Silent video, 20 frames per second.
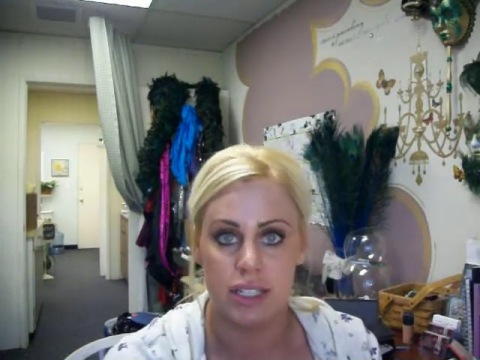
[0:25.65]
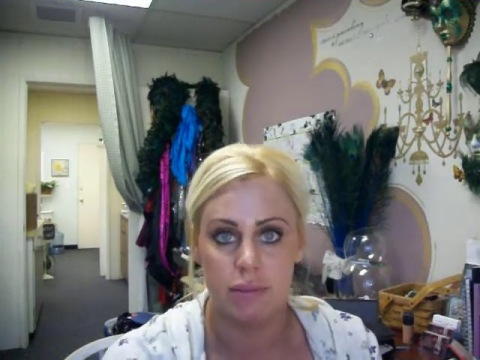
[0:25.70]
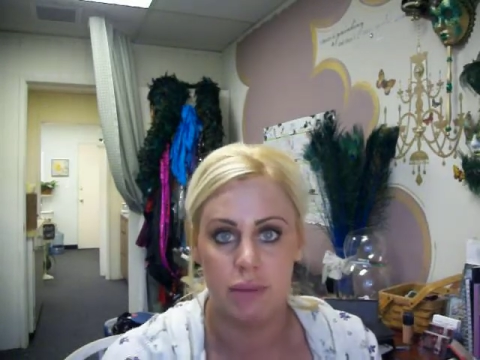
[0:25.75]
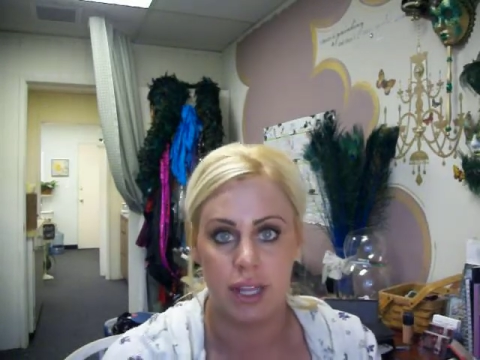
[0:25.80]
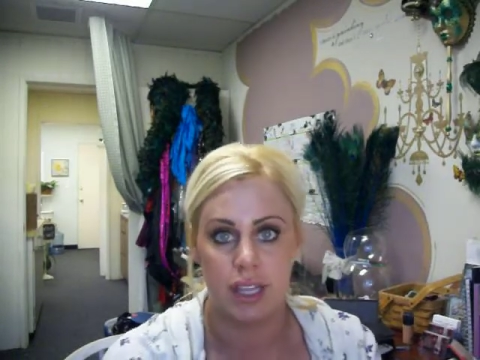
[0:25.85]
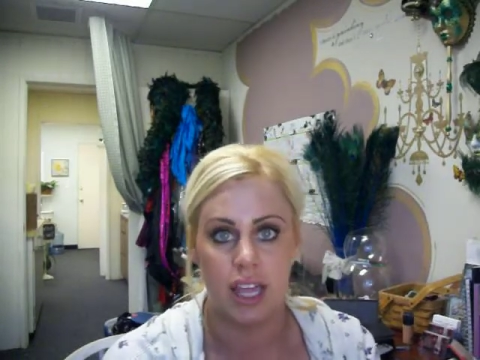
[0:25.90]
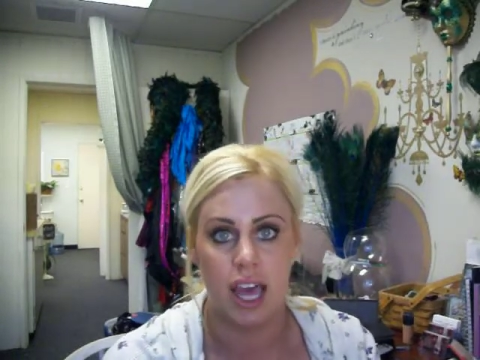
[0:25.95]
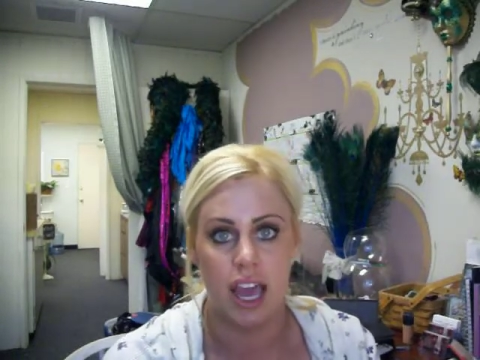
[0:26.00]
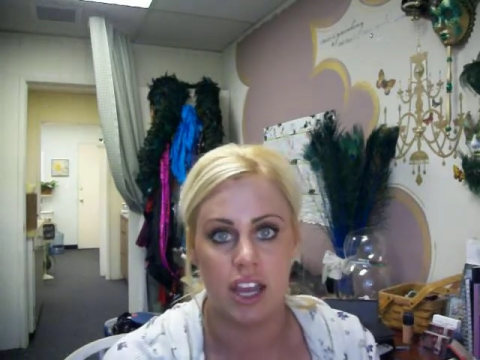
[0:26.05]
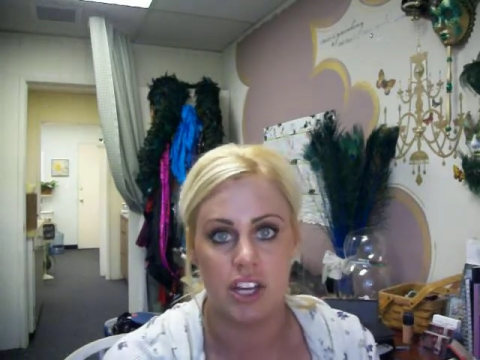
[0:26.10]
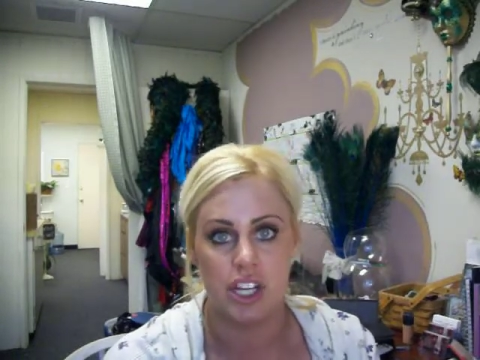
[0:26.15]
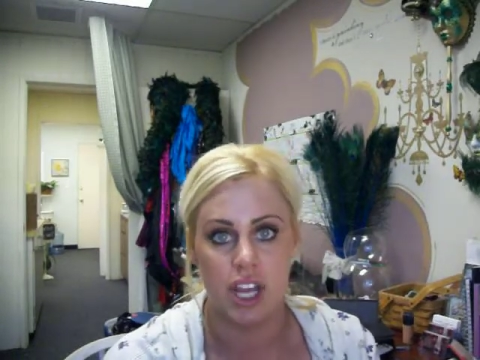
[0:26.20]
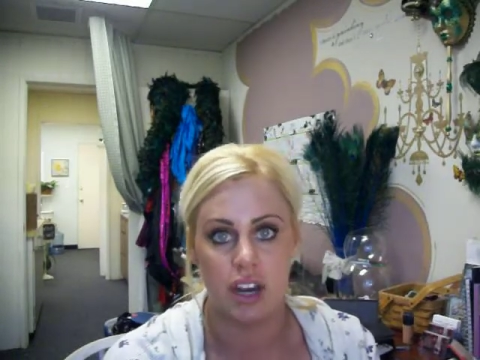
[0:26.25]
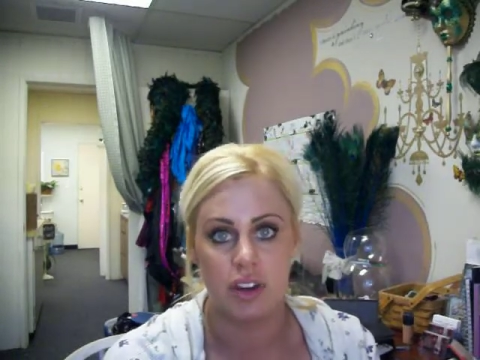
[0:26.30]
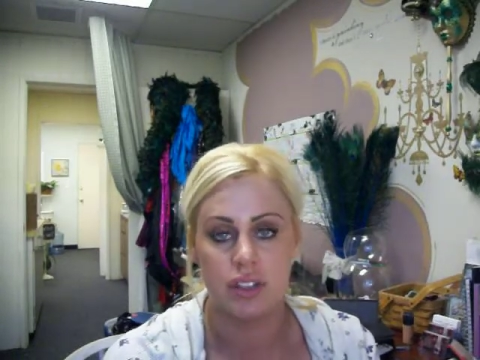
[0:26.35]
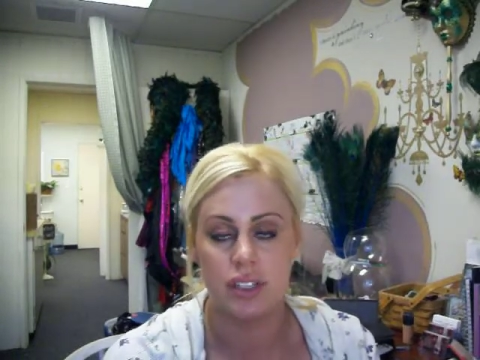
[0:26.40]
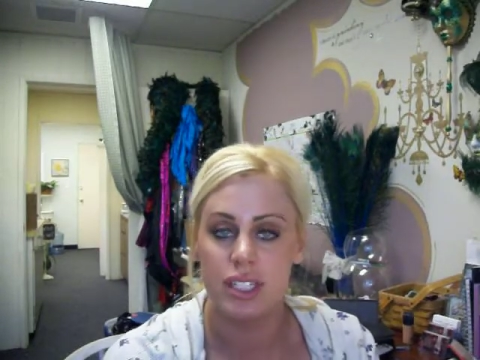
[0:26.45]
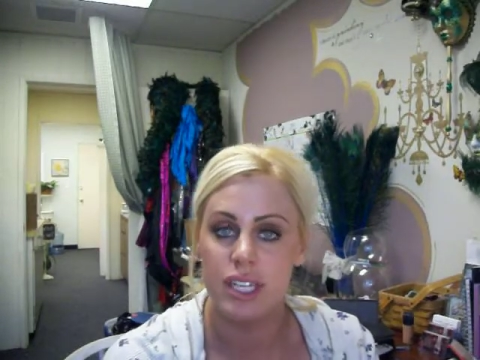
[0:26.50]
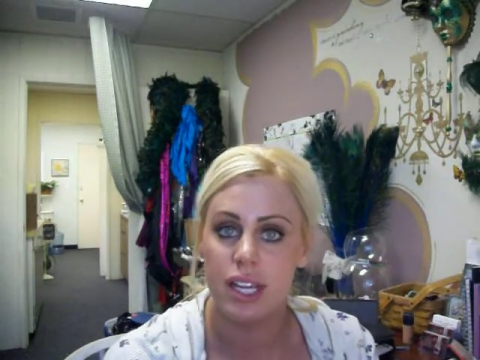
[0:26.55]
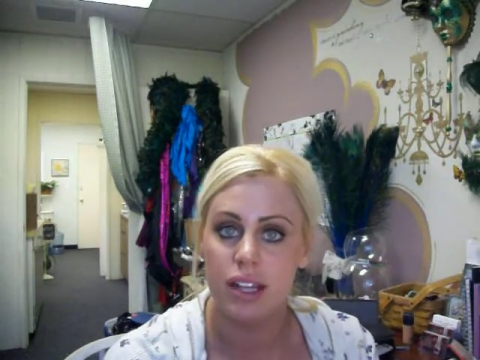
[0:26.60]
to make the
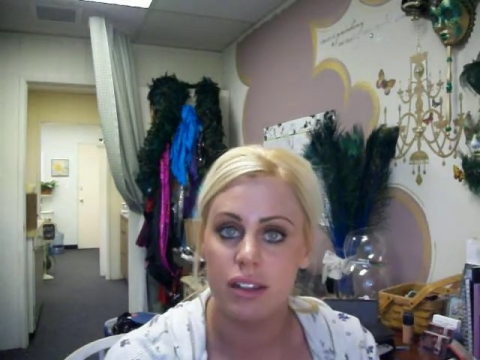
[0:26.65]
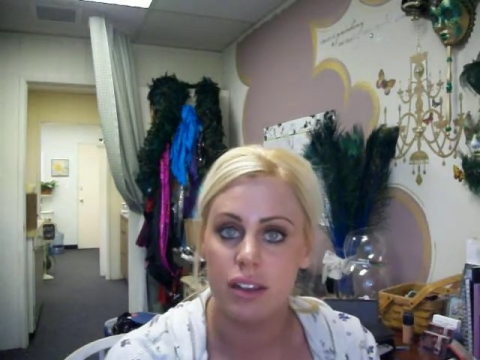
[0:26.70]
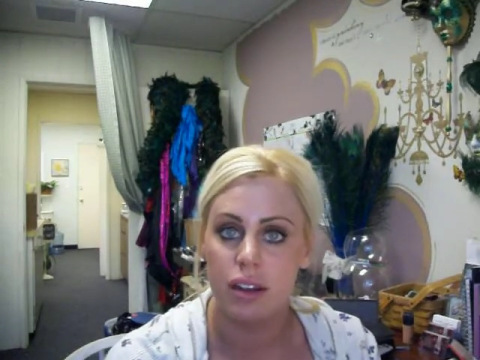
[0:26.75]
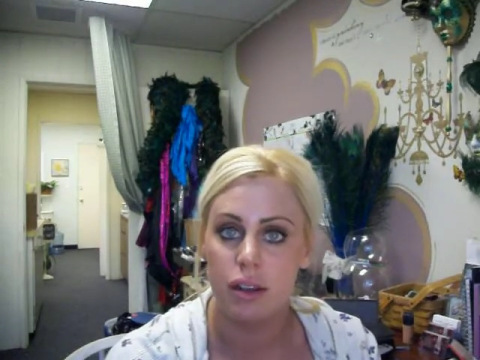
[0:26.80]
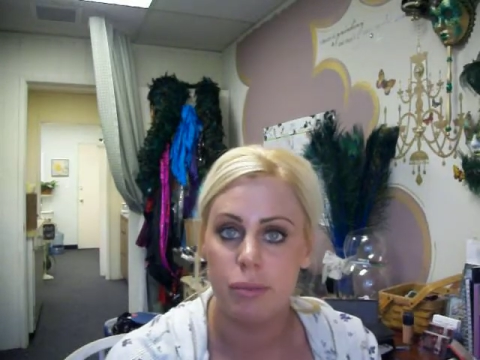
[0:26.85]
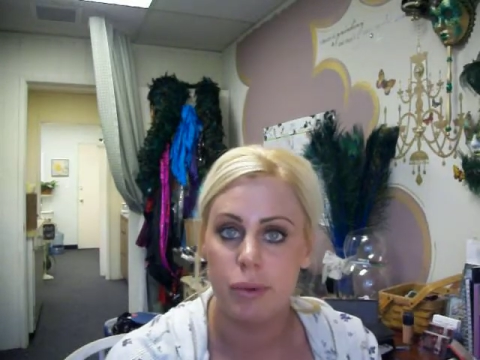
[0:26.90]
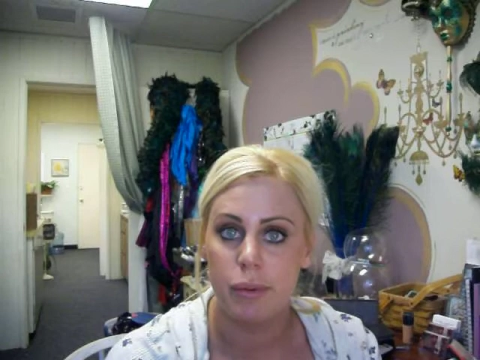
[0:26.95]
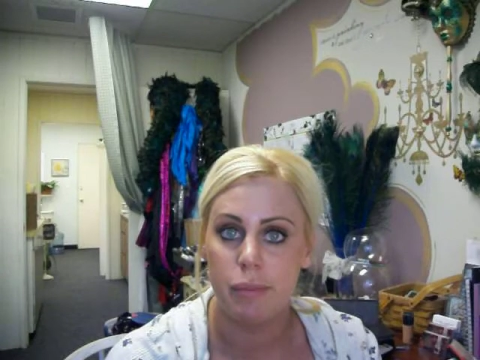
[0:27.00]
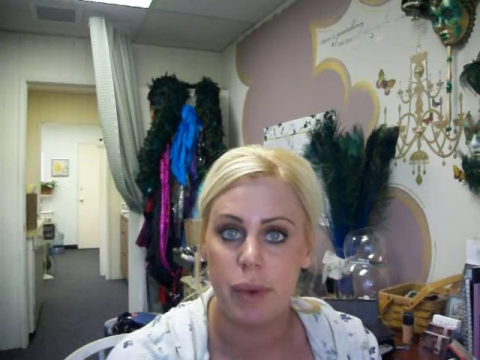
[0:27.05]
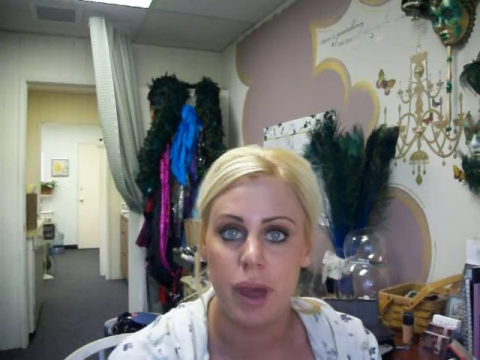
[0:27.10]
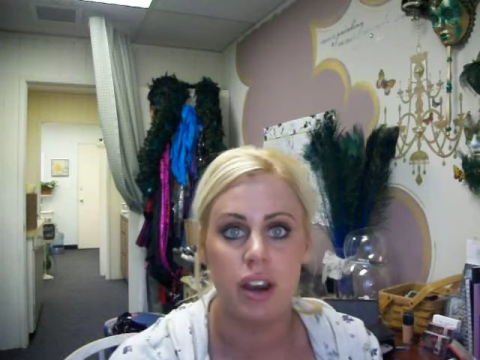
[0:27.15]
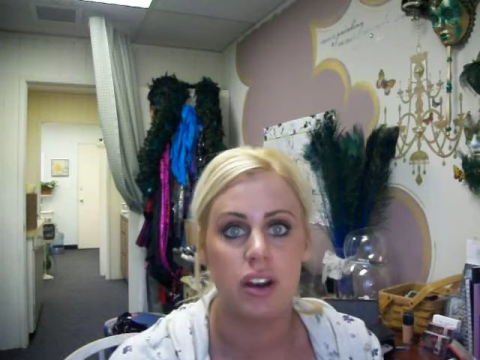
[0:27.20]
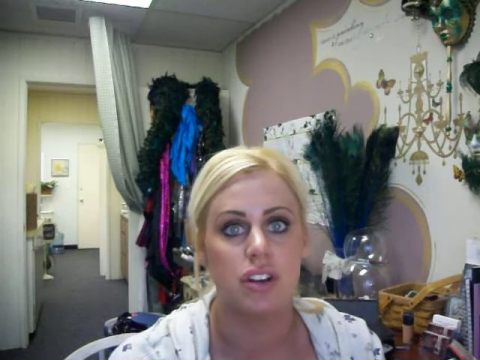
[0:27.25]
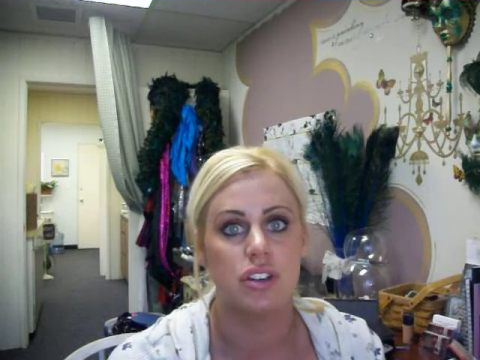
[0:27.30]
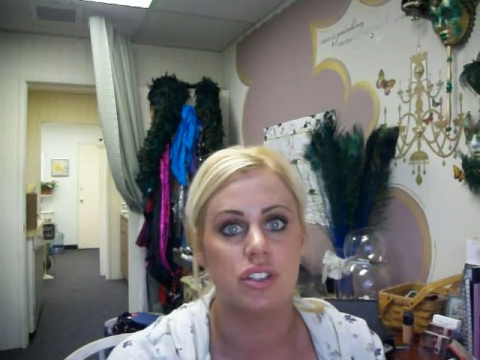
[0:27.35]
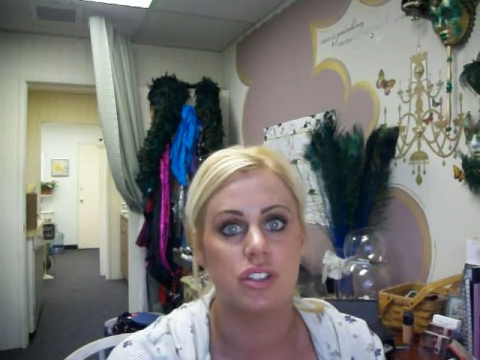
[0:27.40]
eyeshadow stick a little bit better